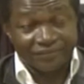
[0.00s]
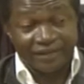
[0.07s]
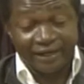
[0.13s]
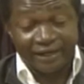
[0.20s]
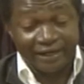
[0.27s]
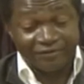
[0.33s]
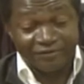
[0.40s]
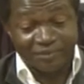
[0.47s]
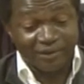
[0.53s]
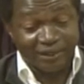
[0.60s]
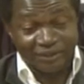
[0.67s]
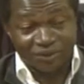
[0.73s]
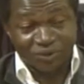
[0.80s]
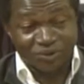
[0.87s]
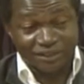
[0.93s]
And
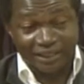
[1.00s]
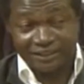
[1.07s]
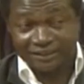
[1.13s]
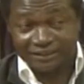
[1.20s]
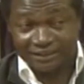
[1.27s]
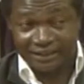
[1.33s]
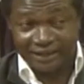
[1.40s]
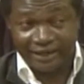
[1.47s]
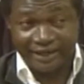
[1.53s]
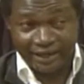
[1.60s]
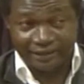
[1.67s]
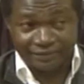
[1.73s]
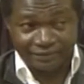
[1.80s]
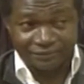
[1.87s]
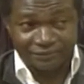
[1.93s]
everybody knows, and it's
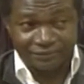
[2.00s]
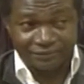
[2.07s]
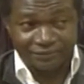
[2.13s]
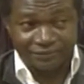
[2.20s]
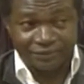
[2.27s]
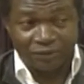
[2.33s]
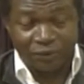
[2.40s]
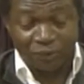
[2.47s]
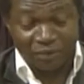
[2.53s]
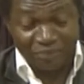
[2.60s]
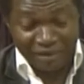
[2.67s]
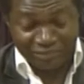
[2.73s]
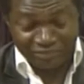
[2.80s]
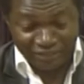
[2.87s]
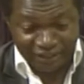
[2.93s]
legal. We
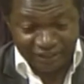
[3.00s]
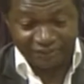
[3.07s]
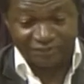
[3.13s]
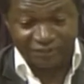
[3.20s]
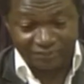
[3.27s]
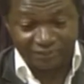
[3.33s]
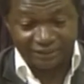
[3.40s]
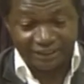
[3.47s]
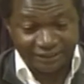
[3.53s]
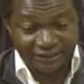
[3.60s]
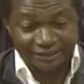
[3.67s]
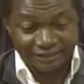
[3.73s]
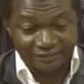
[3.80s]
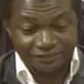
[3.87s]
make money from this.